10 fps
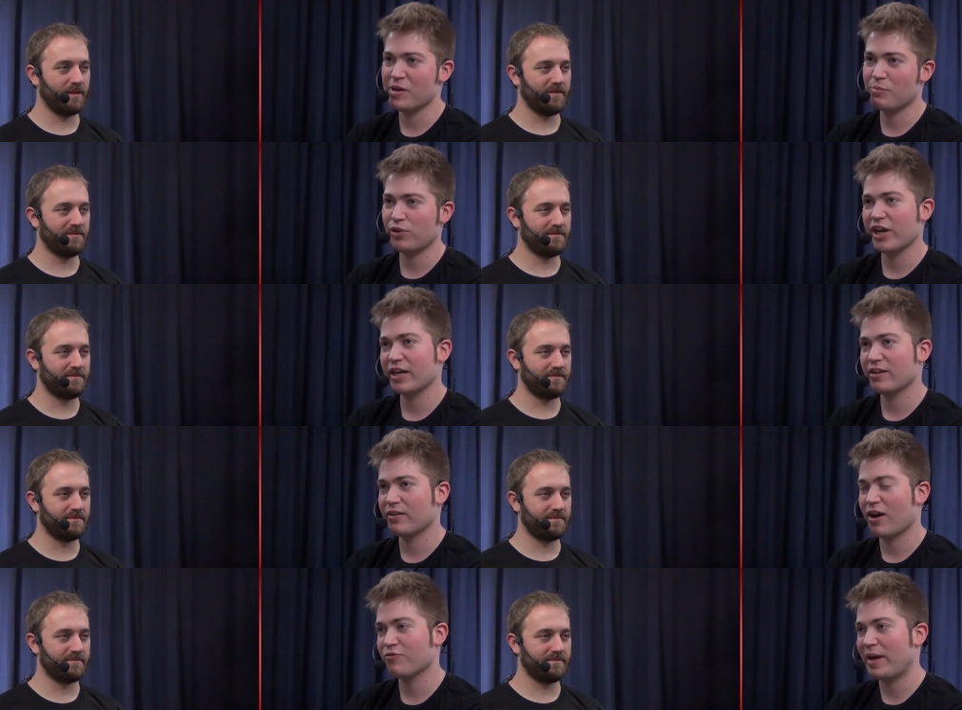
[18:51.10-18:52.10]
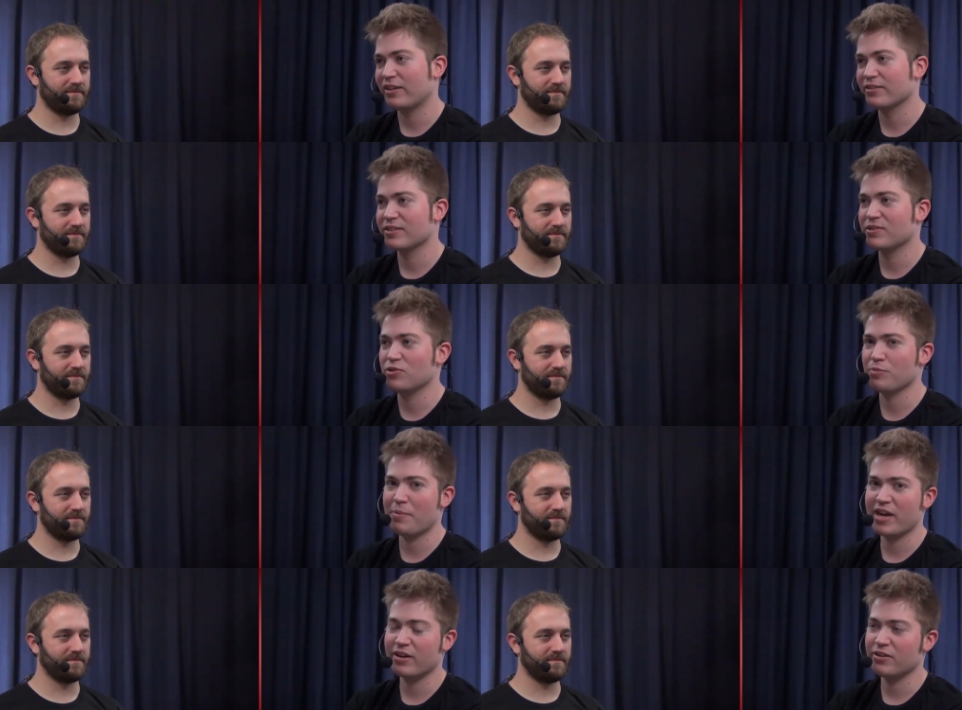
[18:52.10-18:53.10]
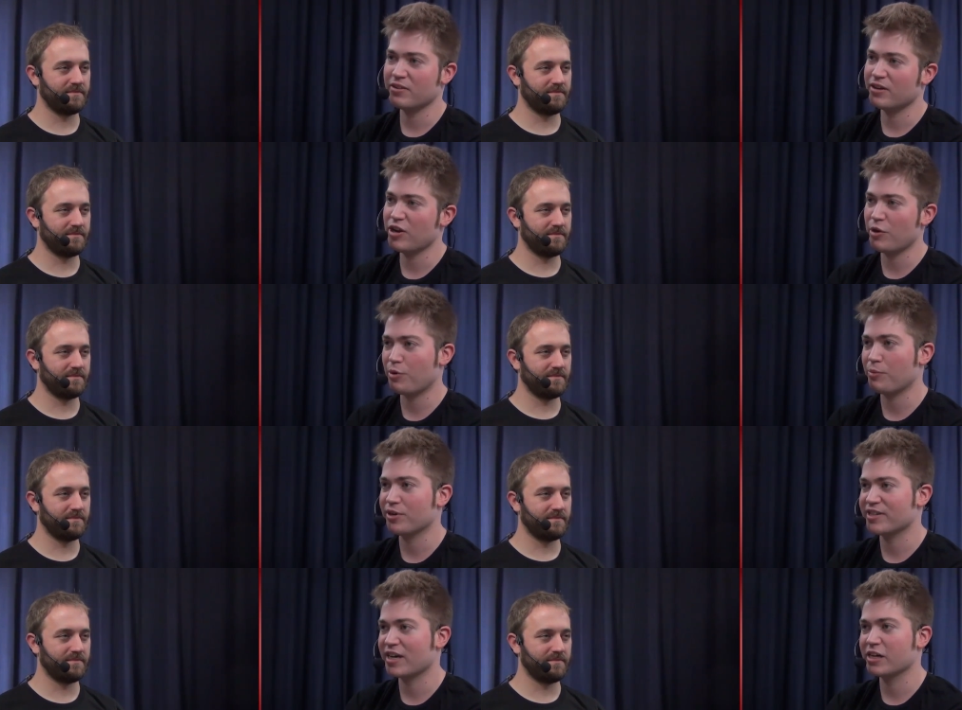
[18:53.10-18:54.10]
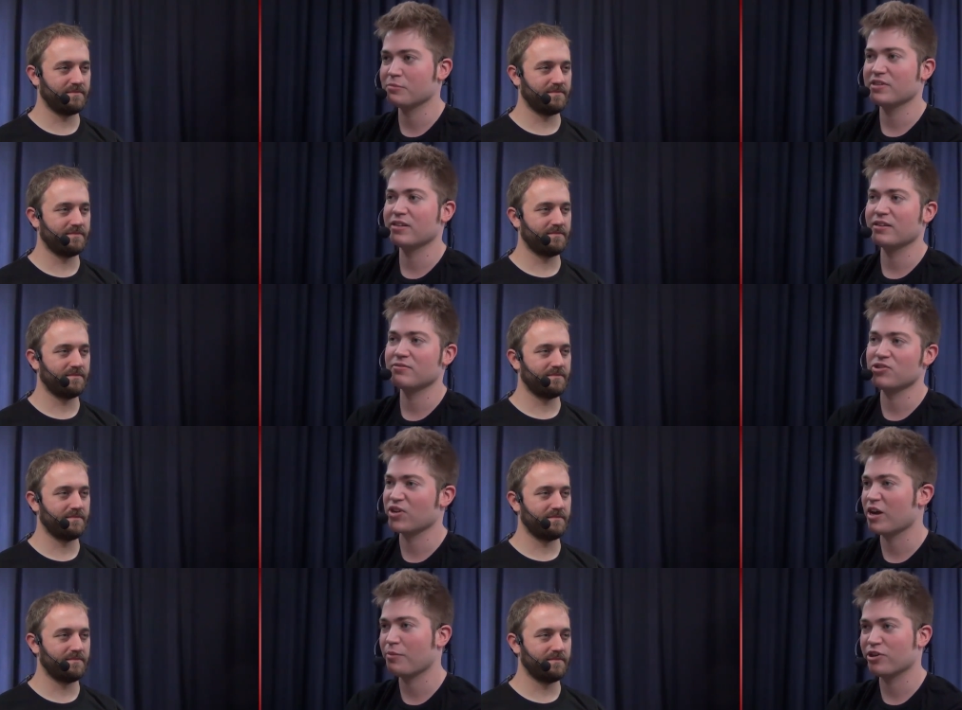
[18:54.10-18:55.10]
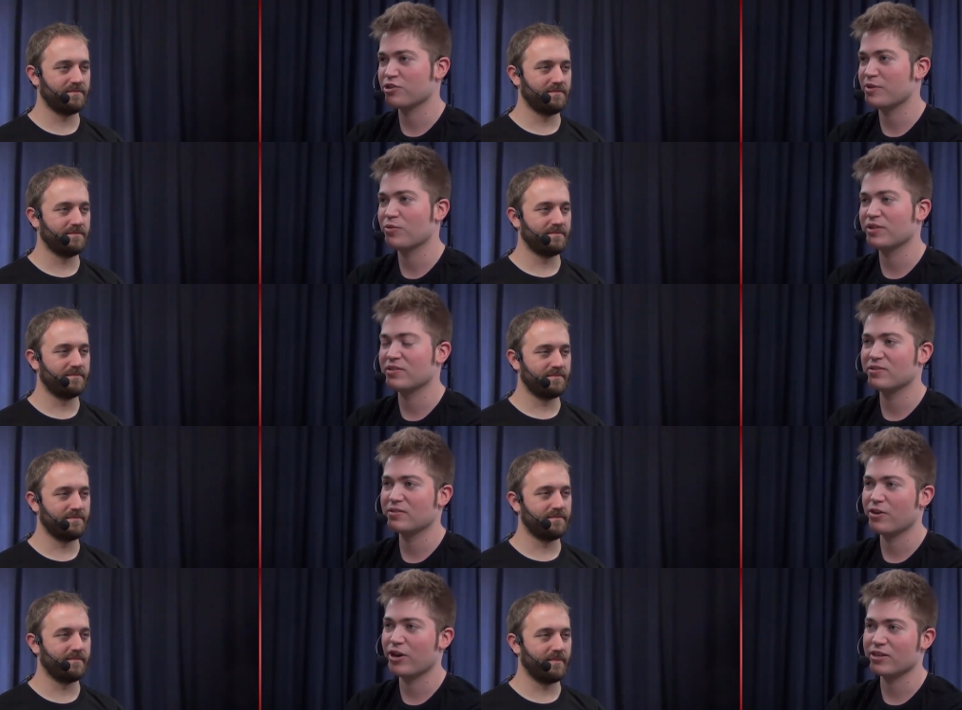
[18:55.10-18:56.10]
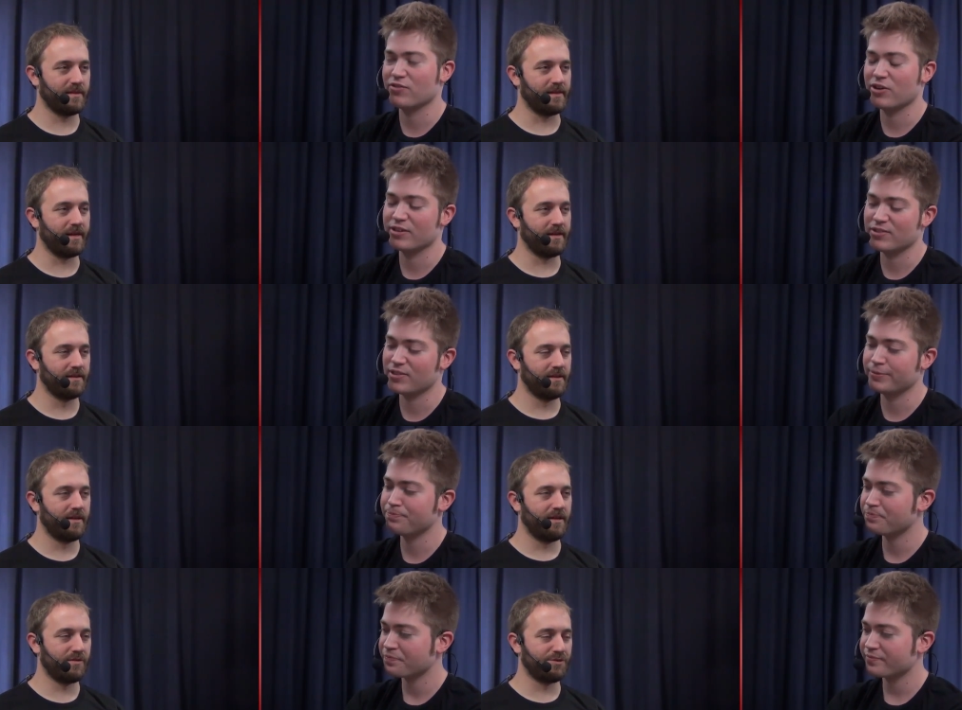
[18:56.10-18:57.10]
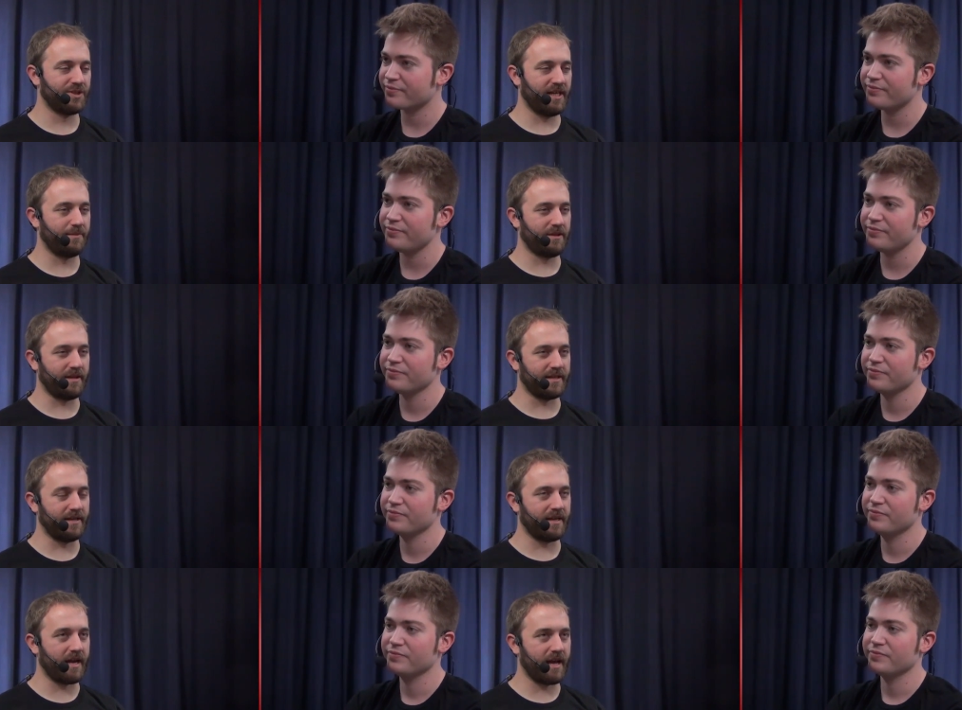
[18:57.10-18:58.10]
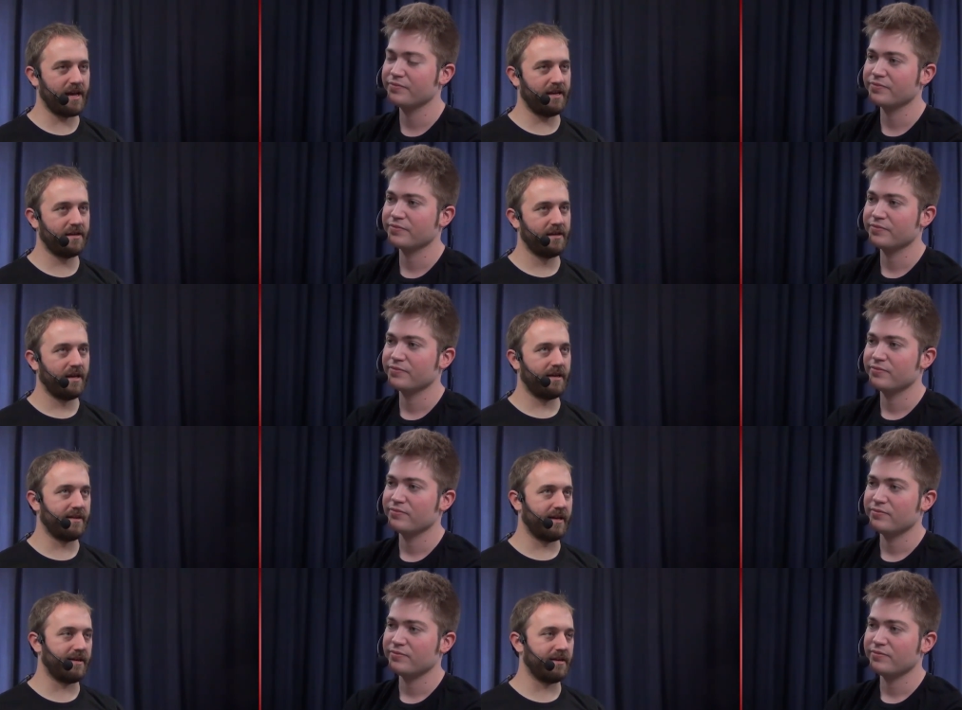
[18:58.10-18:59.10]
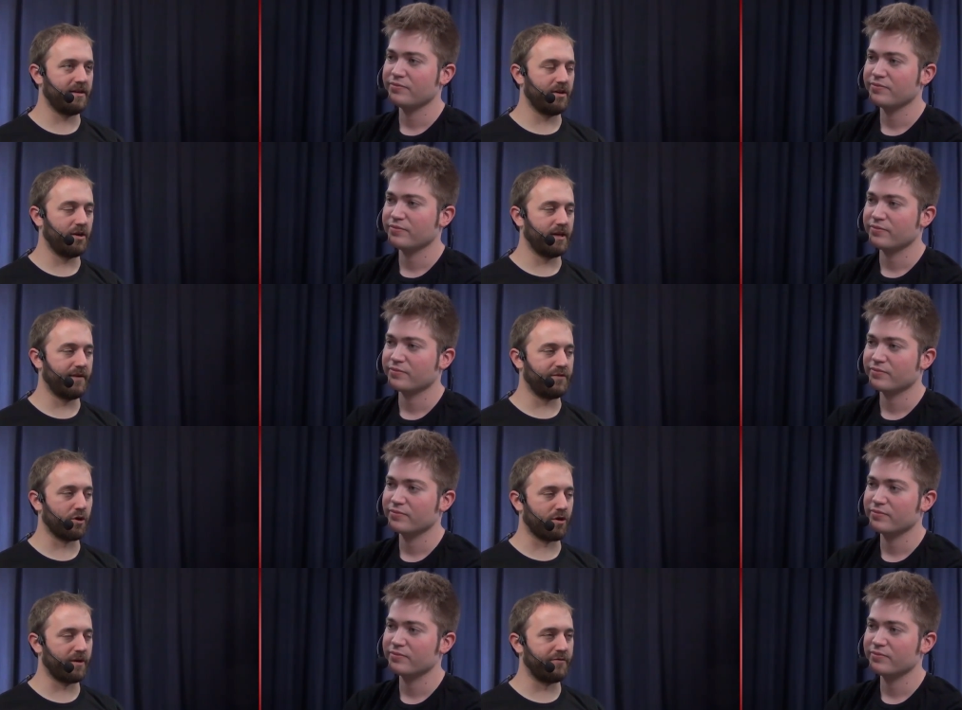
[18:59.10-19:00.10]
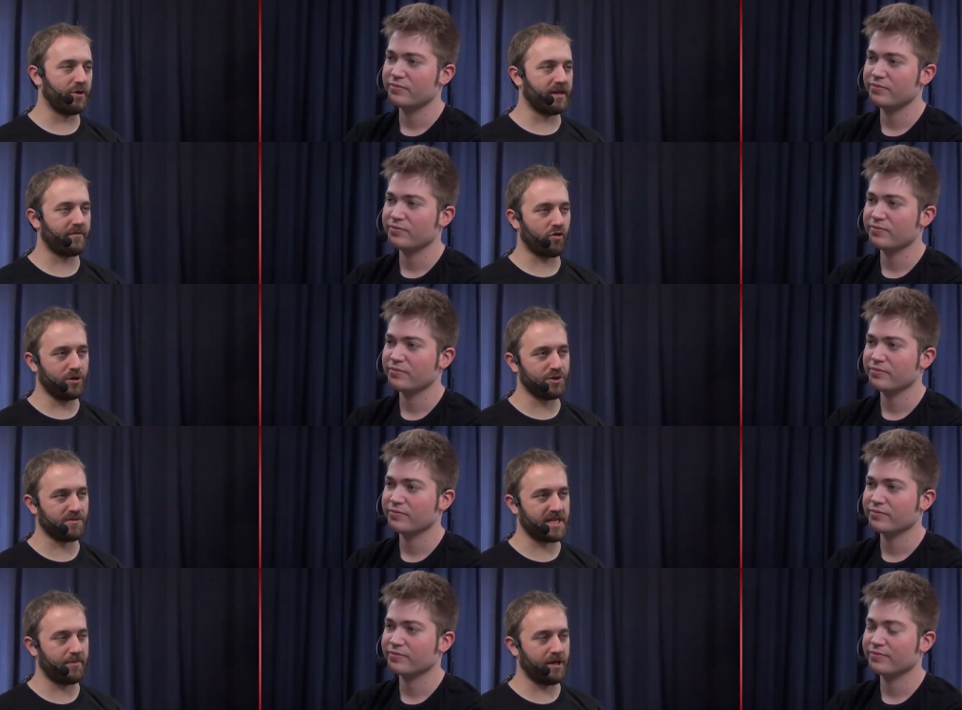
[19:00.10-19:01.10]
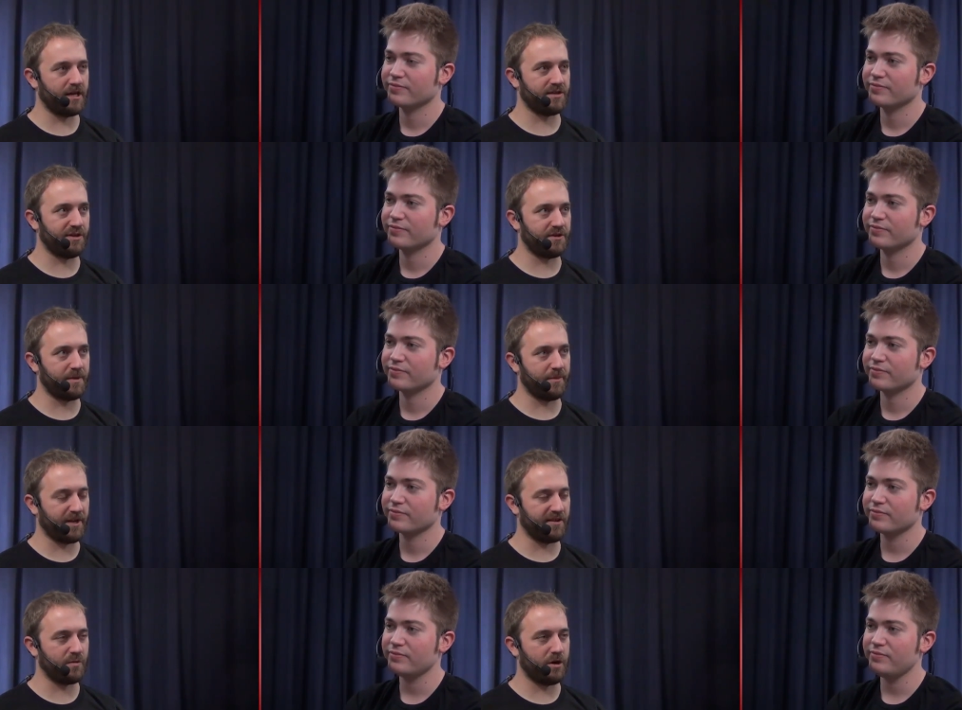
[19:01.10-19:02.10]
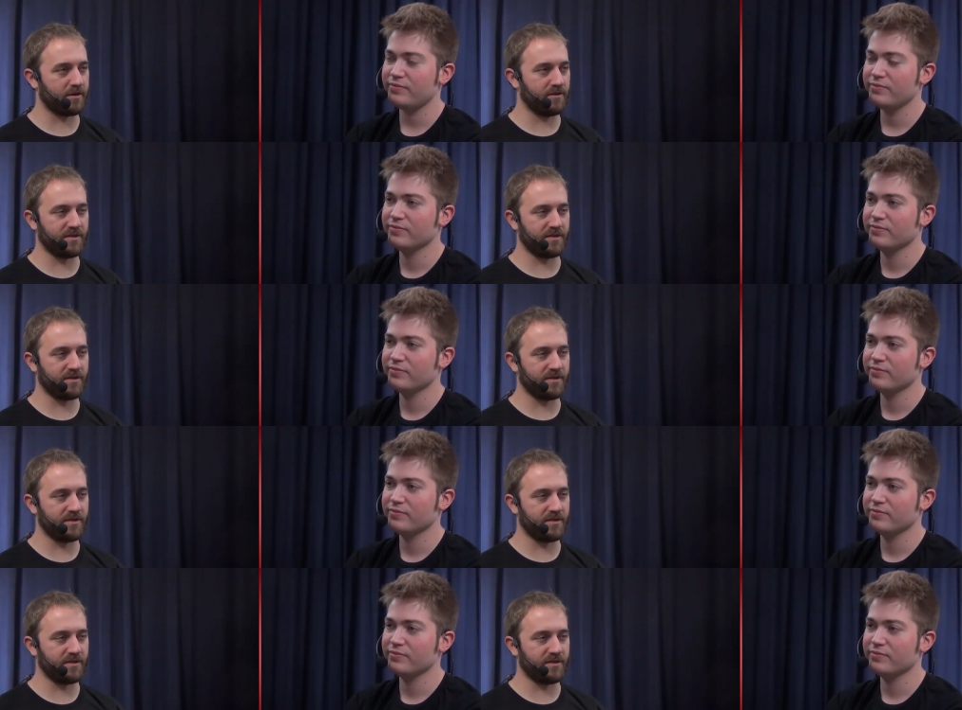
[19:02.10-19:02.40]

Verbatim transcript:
Speaker 1: me play off balance, use my mana in inappropriate times, and then just kind of punish me with these interactive cards. Yeah. So
Speaker 2: was usually able to like, get ahead, and then if you're if you didn't have the creature to stabilize, and you had to play Planeswalker,